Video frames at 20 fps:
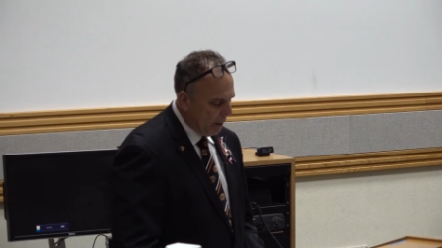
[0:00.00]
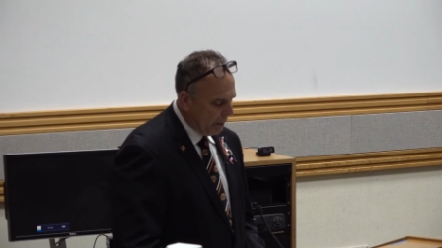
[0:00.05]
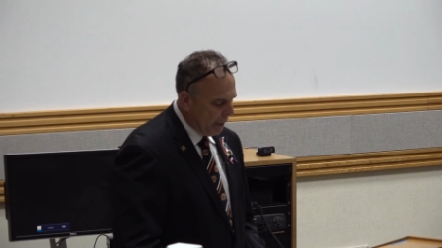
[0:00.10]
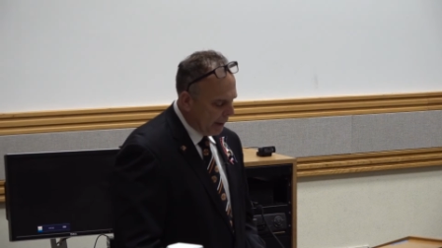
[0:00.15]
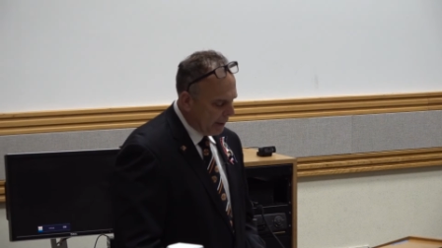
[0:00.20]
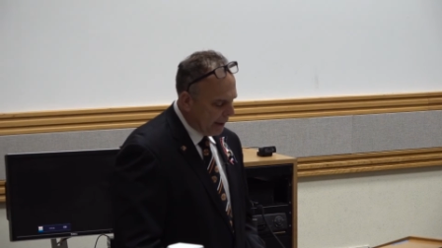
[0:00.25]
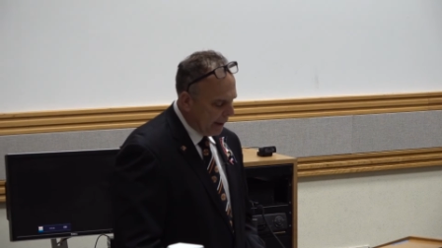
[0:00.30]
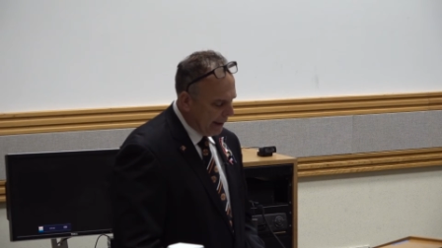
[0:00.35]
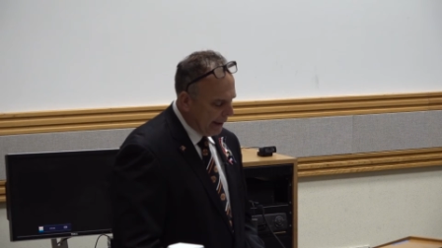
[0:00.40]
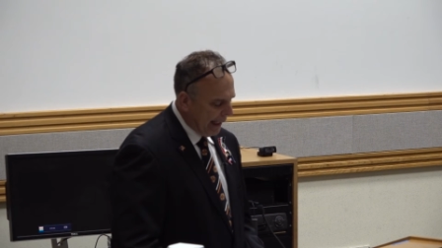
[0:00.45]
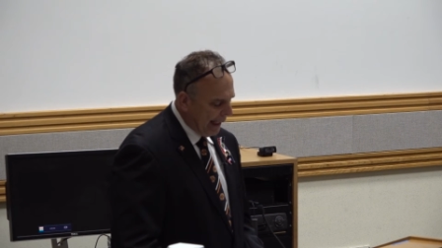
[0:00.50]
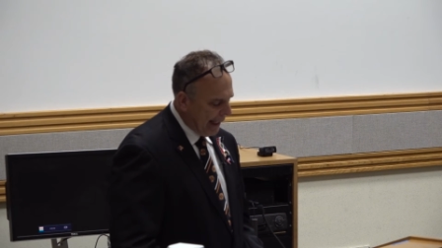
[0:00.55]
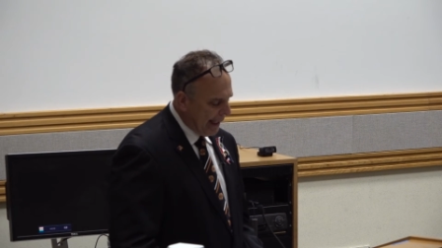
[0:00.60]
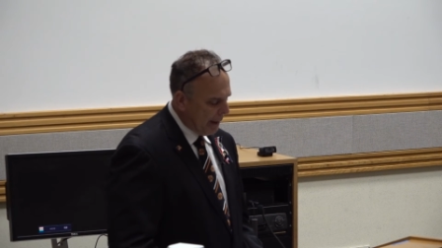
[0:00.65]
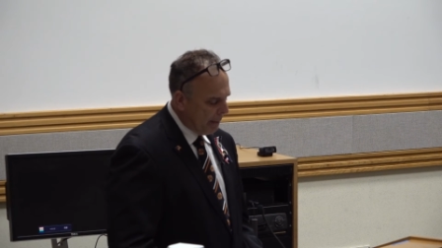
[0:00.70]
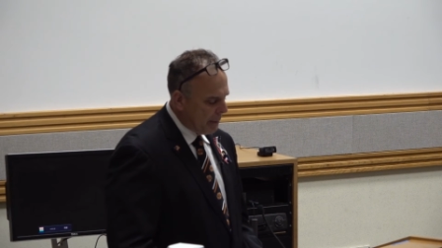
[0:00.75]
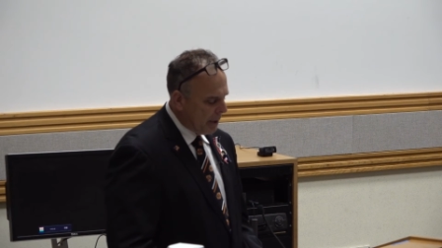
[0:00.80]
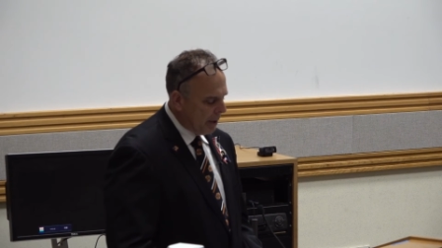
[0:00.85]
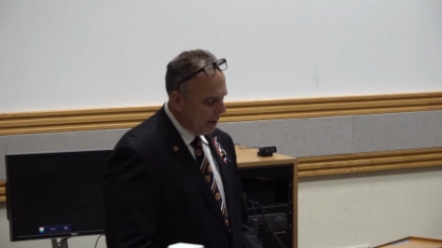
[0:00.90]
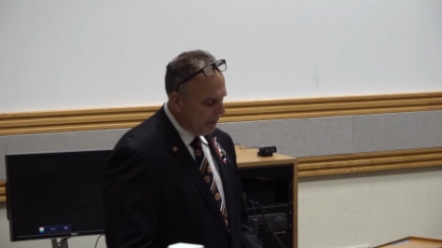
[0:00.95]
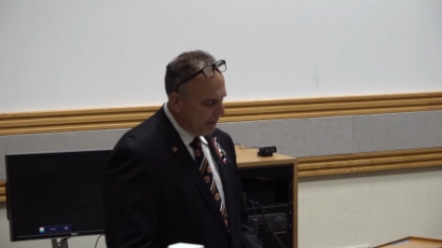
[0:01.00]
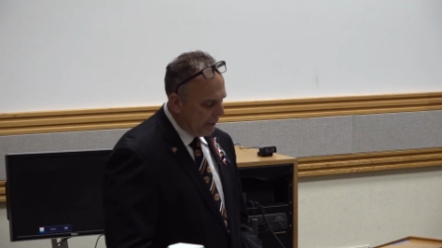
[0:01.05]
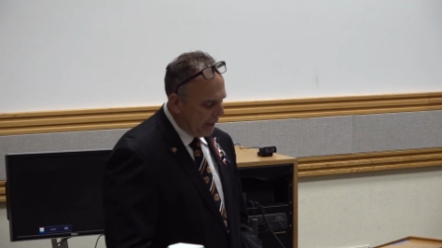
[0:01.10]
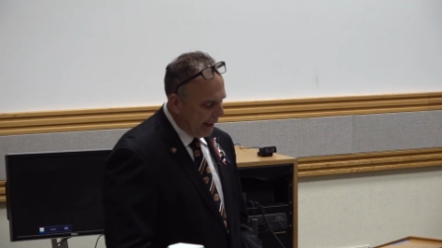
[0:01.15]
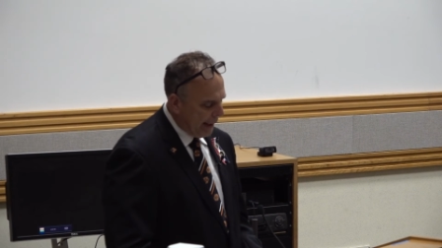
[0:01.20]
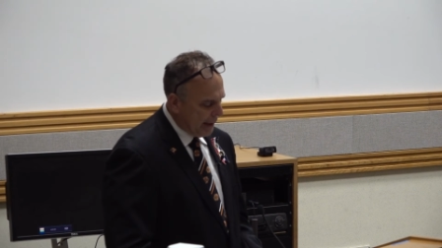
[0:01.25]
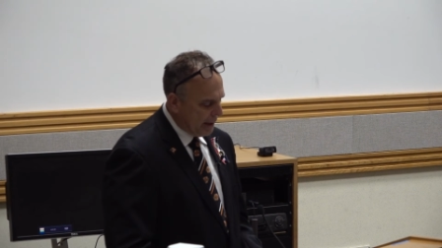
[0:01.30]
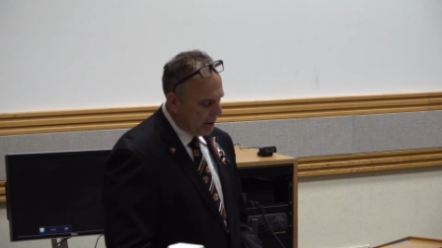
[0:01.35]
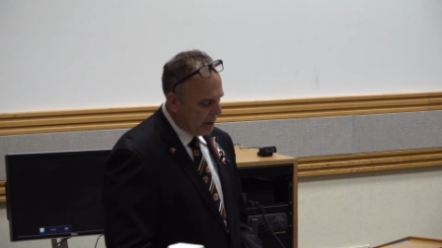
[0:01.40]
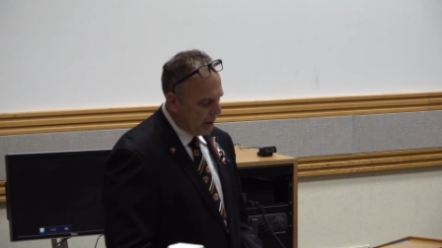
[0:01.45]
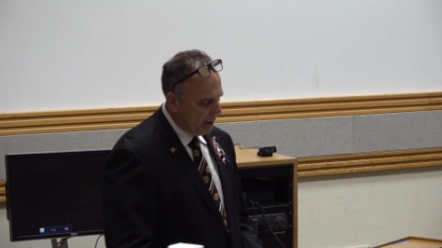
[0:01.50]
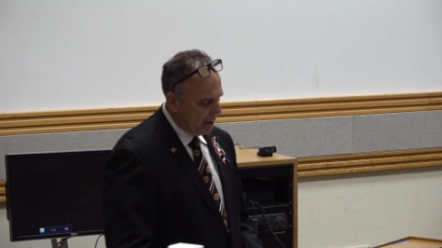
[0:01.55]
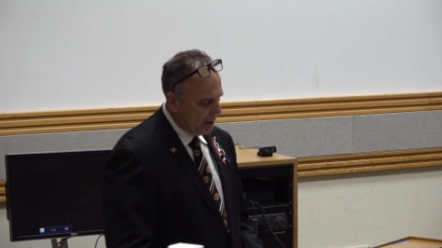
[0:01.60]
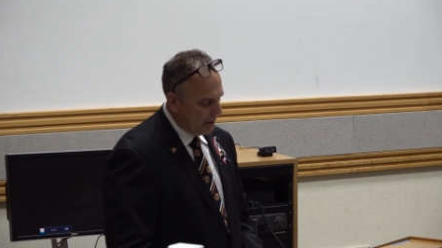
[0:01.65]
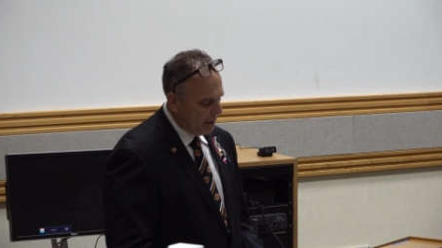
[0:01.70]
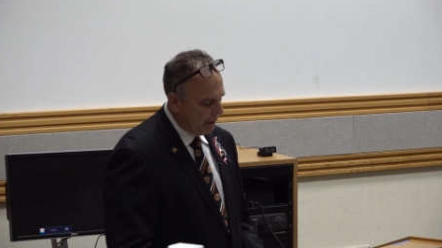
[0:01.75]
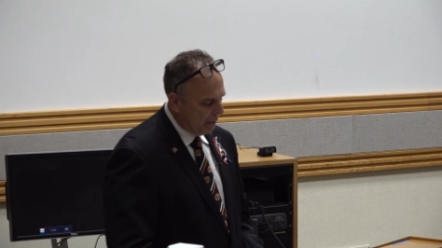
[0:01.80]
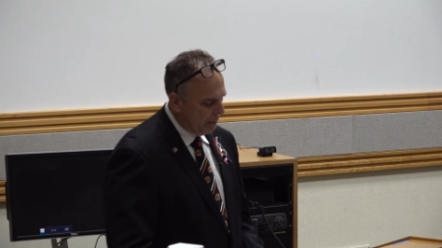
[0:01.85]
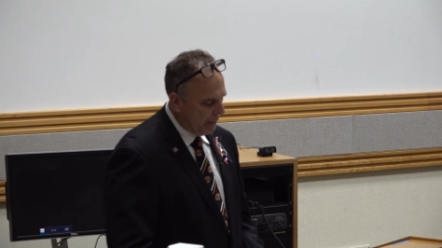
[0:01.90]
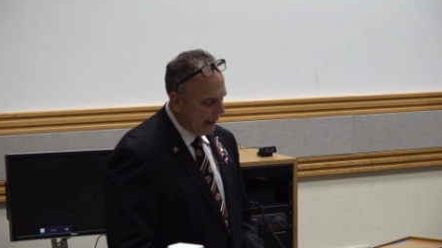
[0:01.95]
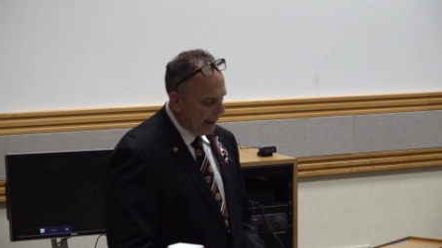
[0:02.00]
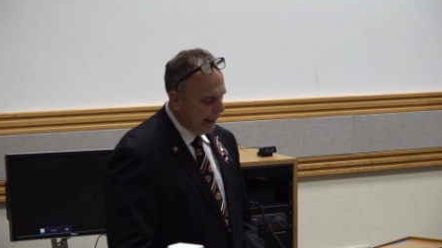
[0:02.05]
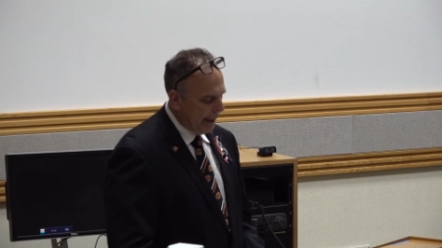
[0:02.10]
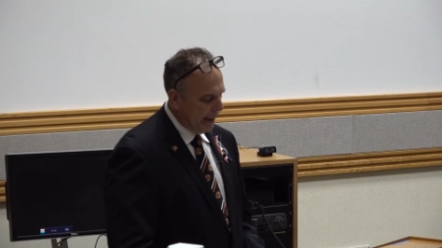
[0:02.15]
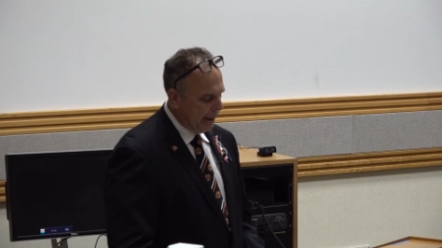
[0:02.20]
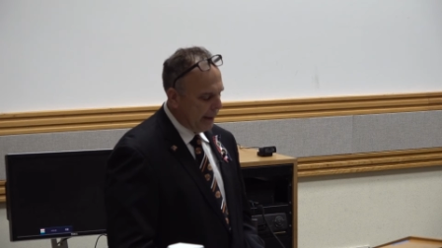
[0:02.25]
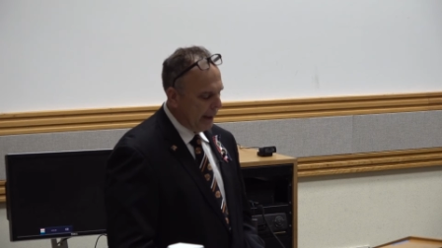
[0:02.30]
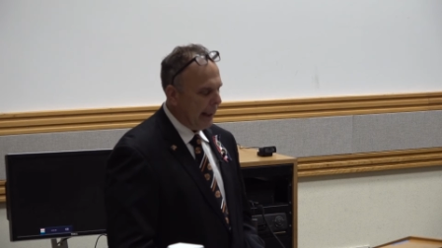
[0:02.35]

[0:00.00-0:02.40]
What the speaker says: but the names and faces of many